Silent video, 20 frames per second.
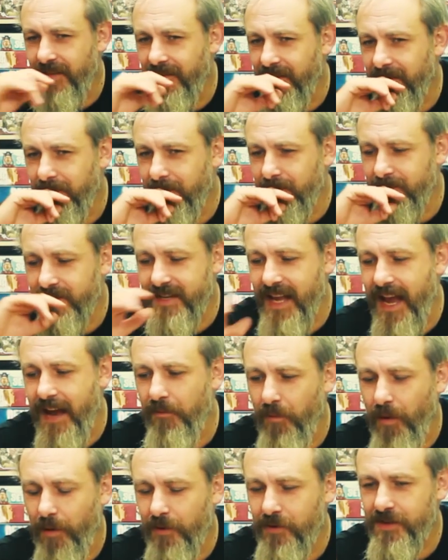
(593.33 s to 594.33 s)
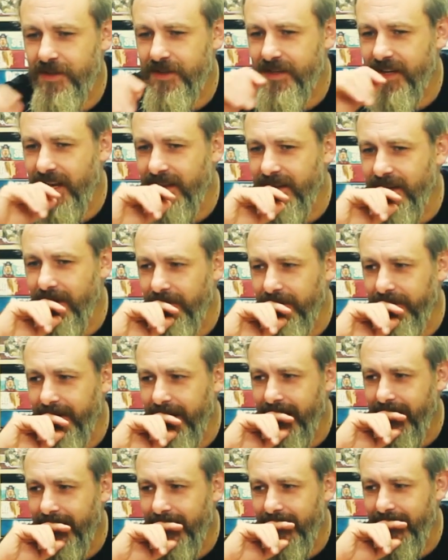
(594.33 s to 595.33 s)
I mean, sat and watched this again the other
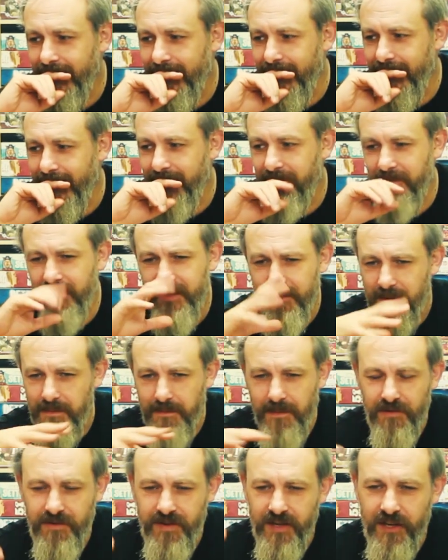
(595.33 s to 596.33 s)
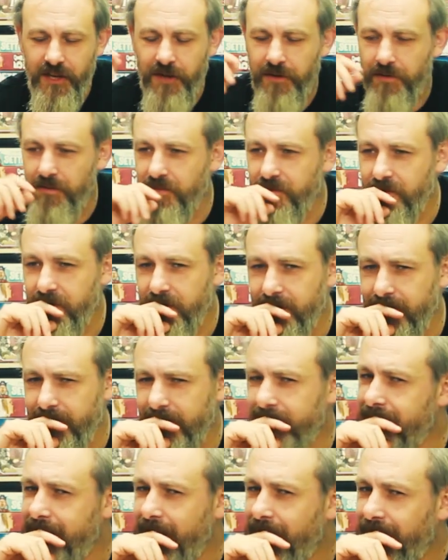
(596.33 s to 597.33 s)
day. Um, some of the music cues
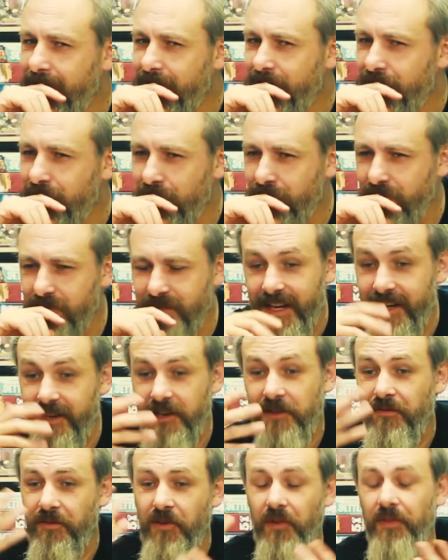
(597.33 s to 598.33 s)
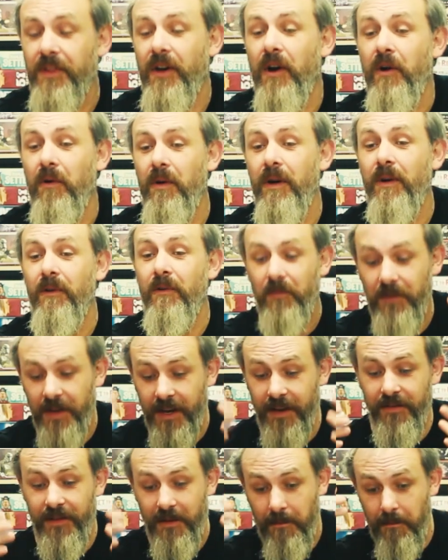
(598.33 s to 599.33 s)
are definitely Jawsy, and you've got the whole
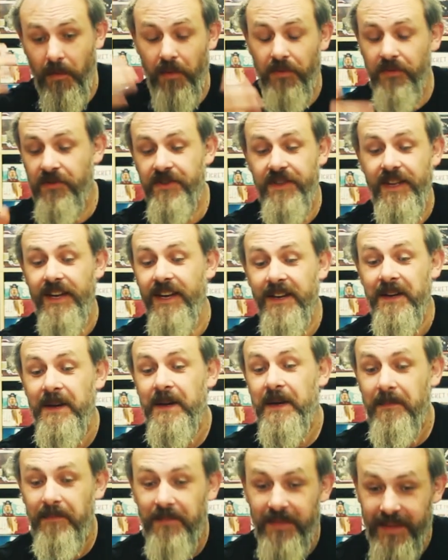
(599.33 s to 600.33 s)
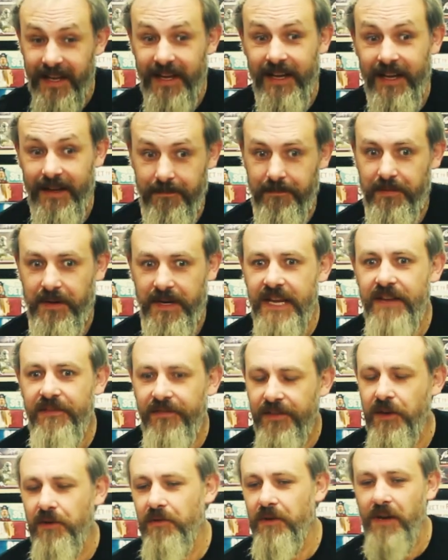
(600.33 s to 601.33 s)
idea of the monster
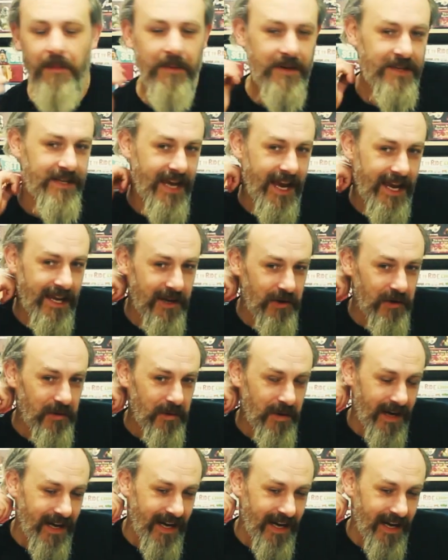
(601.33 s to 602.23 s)
beneath you coming to get you.